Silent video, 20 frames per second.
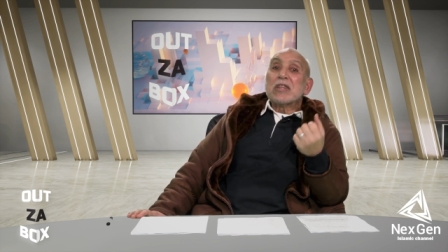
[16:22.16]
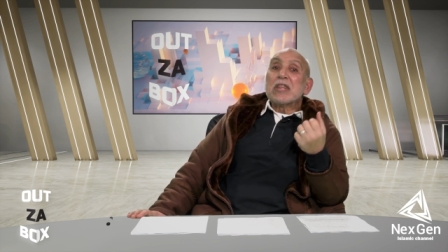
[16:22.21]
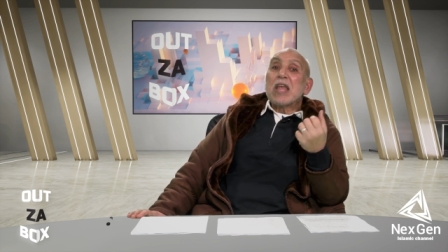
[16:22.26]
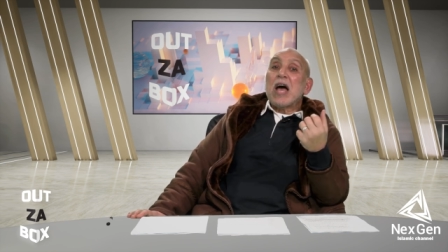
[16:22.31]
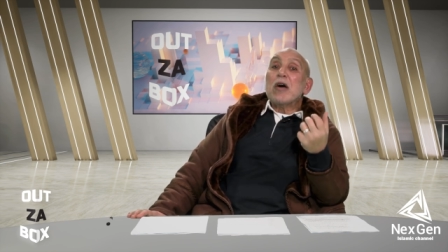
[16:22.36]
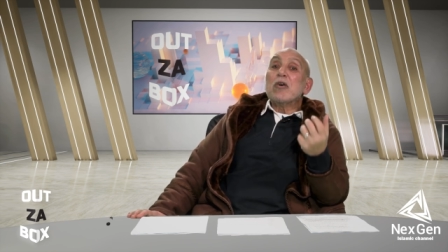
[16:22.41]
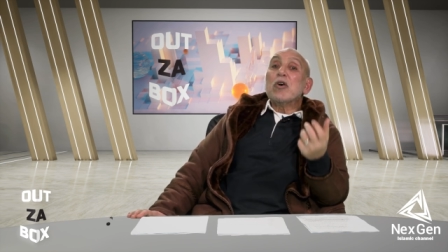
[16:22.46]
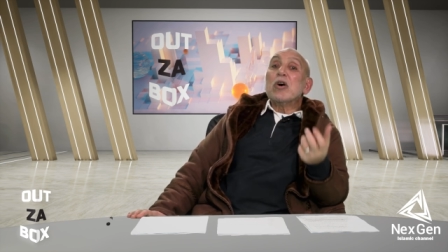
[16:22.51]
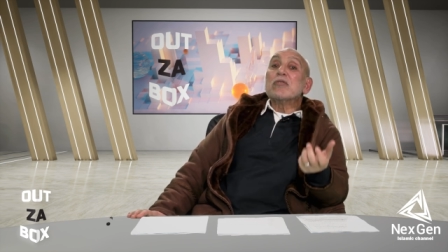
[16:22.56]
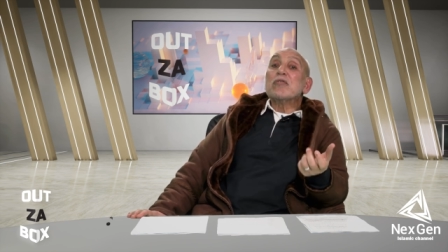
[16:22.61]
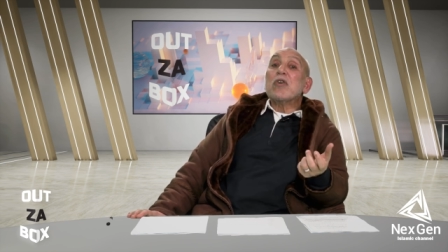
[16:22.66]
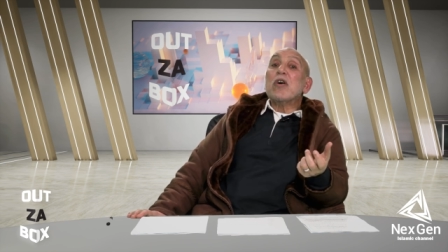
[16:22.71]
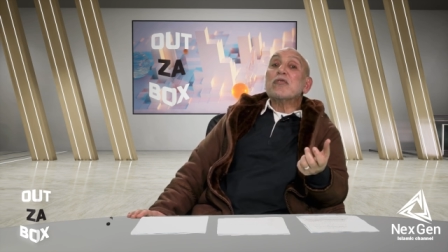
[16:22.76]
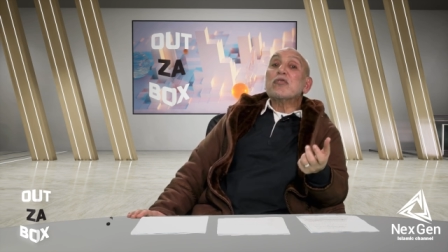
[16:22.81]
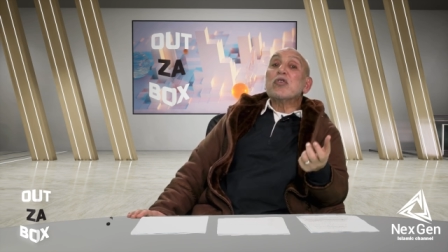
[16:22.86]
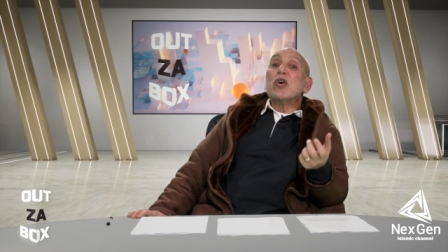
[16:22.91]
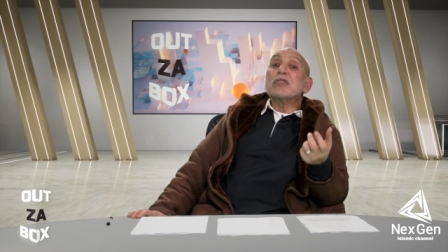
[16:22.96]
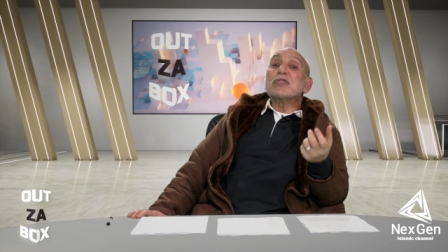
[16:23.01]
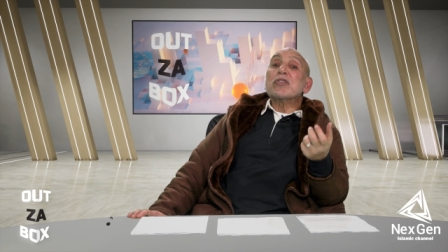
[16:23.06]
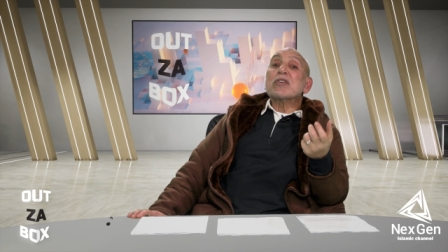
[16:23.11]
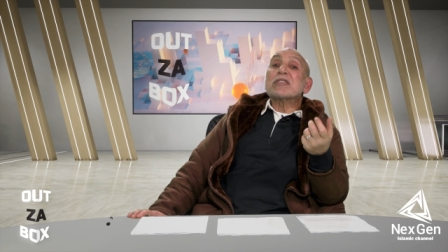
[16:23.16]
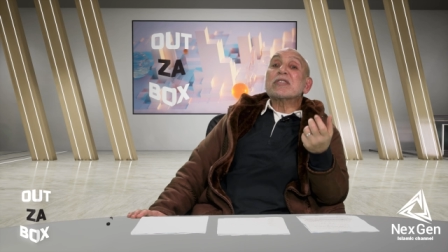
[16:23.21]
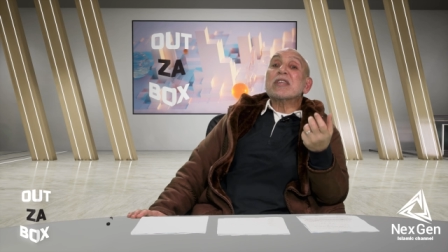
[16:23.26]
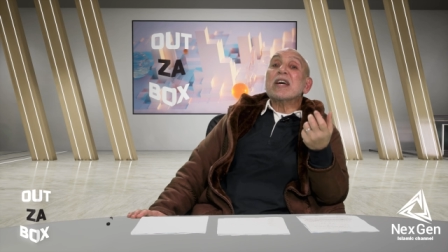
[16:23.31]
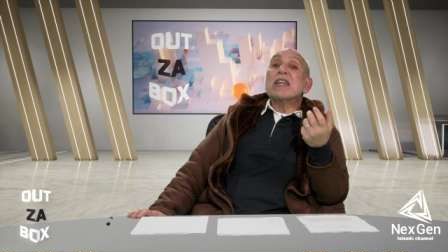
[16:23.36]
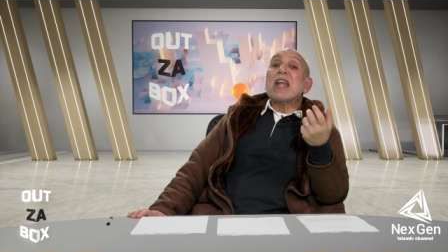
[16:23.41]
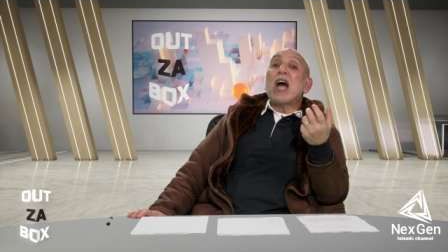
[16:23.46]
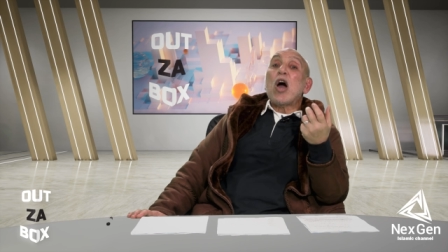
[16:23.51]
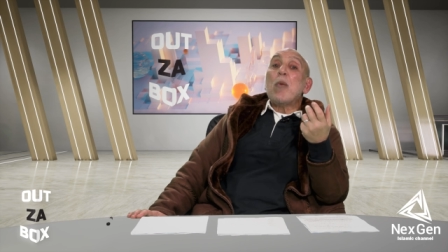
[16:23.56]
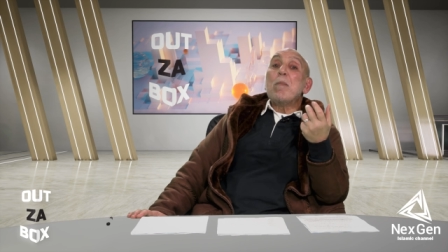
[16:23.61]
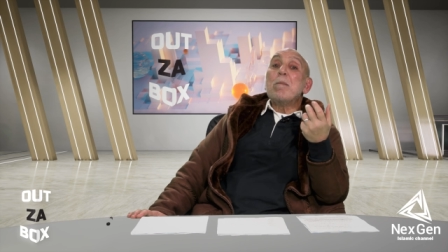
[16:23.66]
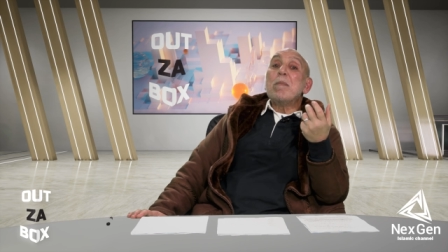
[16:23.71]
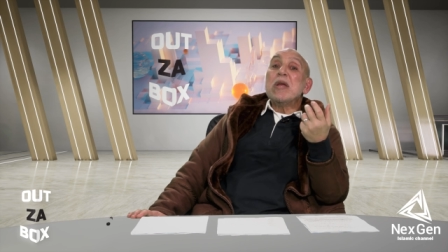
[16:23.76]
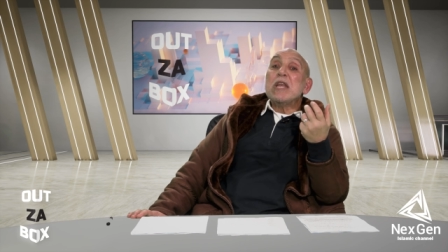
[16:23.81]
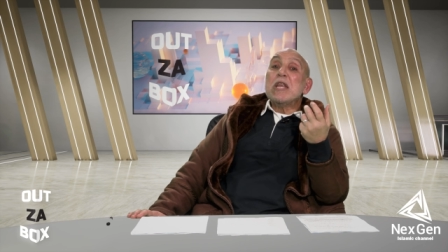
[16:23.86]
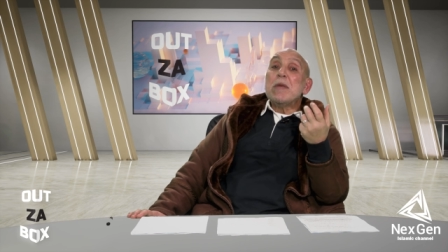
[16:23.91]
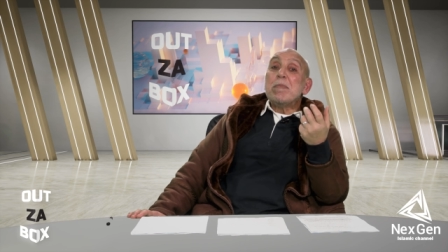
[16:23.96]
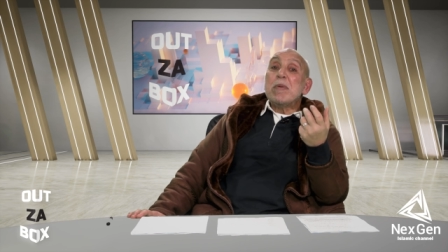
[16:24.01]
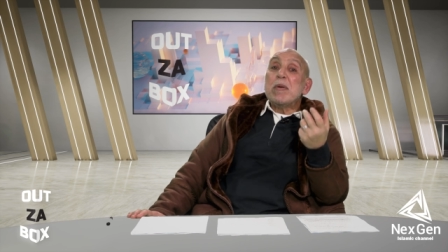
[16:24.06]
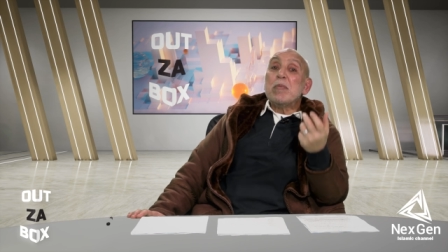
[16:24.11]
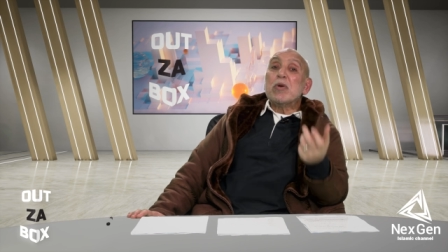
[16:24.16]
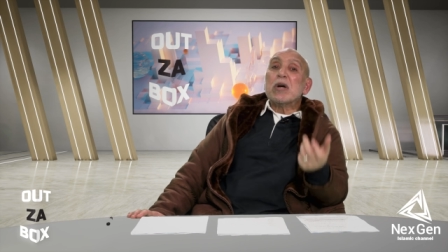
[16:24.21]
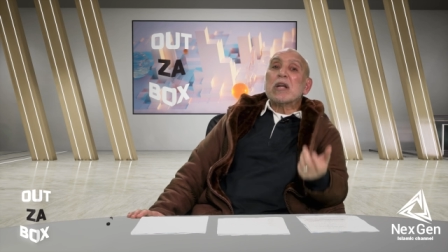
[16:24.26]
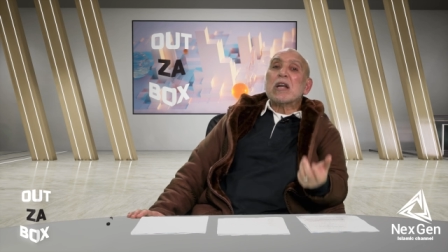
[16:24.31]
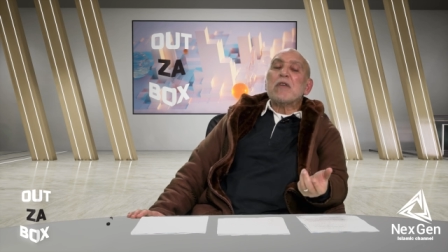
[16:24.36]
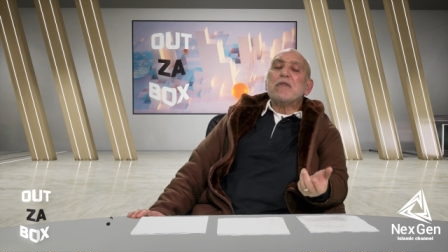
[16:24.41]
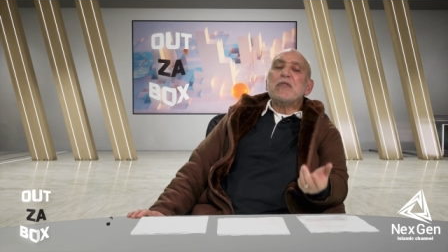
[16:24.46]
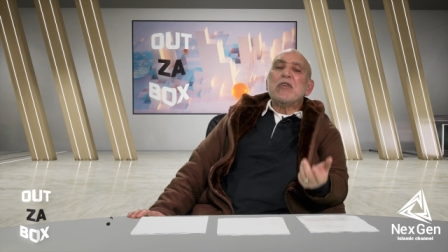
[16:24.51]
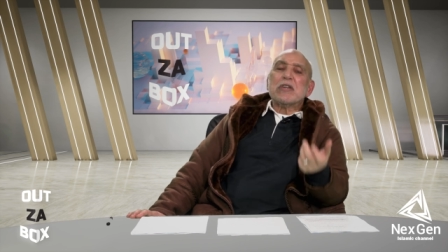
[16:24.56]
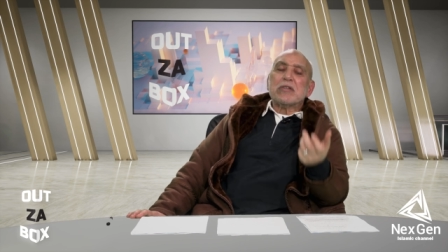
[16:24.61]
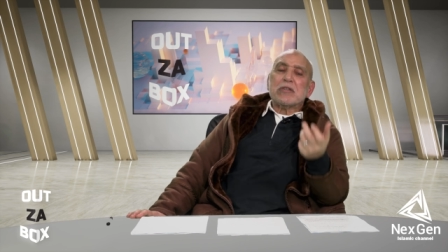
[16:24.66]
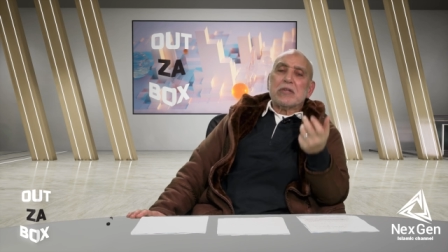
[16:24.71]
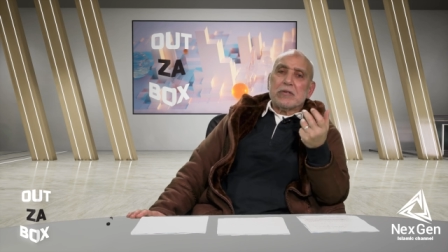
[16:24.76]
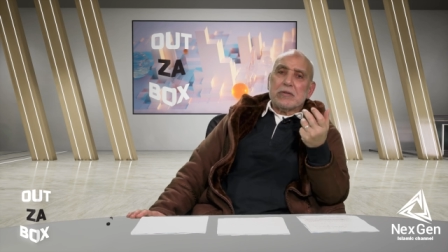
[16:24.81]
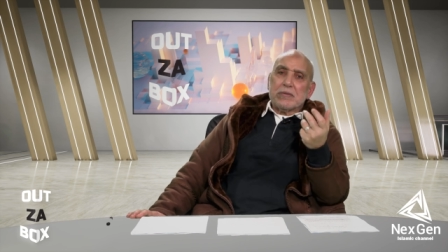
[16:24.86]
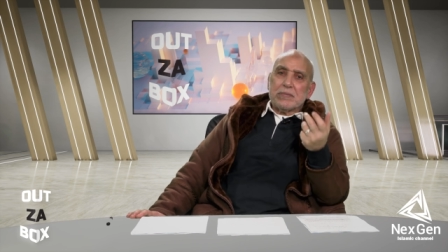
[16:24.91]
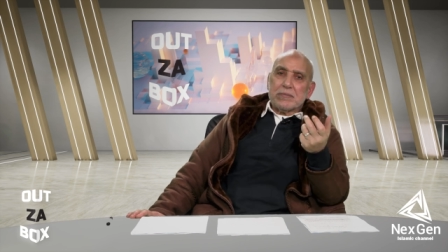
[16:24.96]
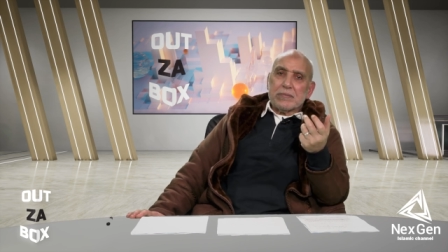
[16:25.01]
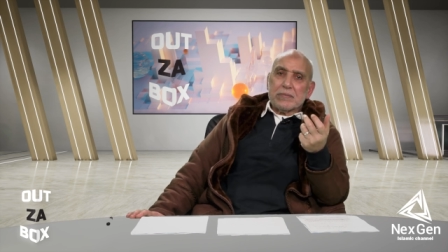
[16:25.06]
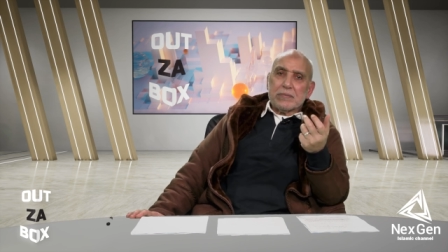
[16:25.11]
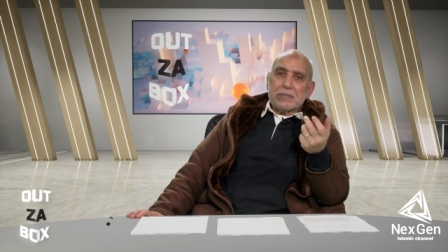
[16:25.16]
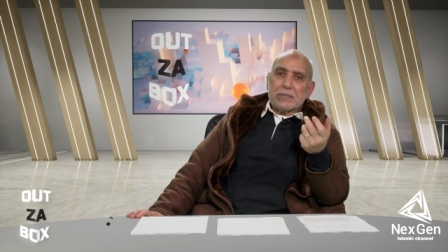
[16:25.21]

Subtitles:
Then now I have to understand how many people are affected